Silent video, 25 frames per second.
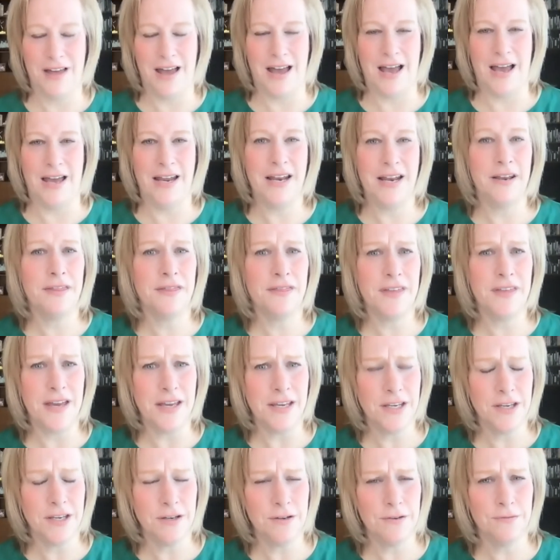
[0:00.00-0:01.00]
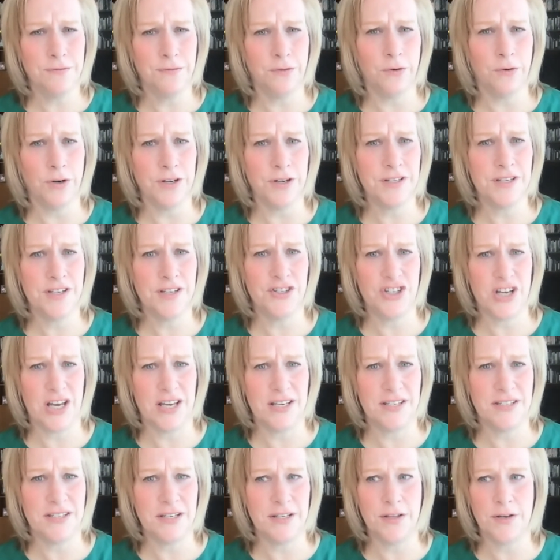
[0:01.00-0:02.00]
that. And thank you for
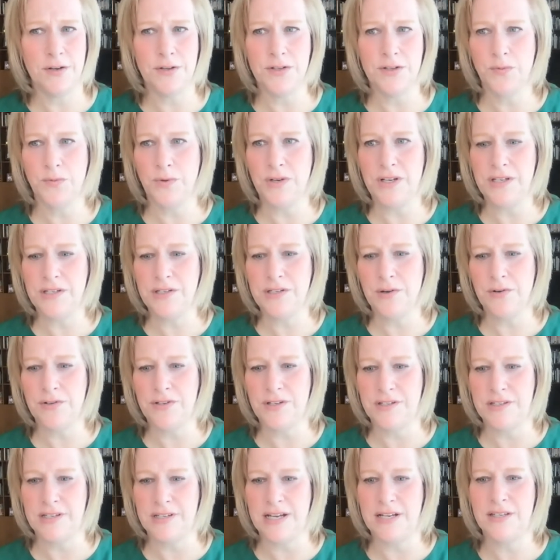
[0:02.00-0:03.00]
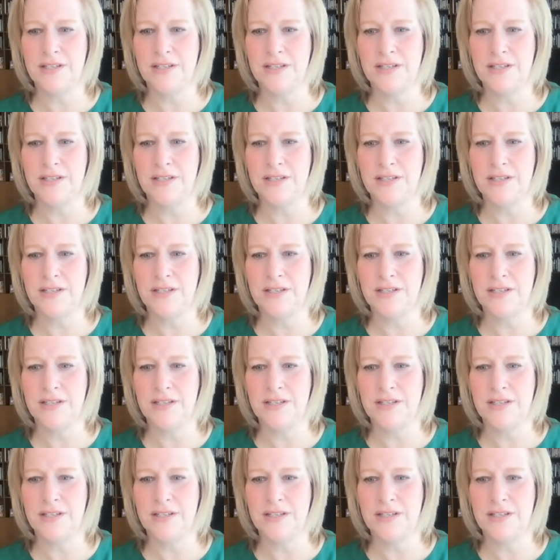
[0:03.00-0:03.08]
suggesting those resources.